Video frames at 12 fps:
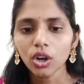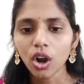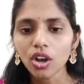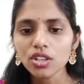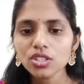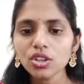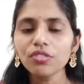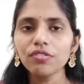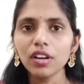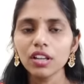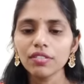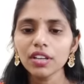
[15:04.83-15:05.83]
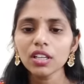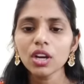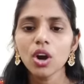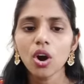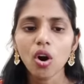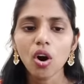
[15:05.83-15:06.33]
cost of living
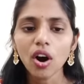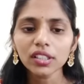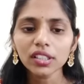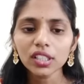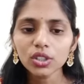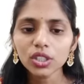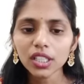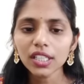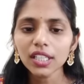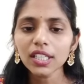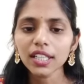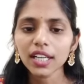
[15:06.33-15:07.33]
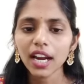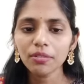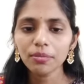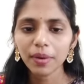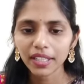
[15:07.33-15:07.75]
or the utility derived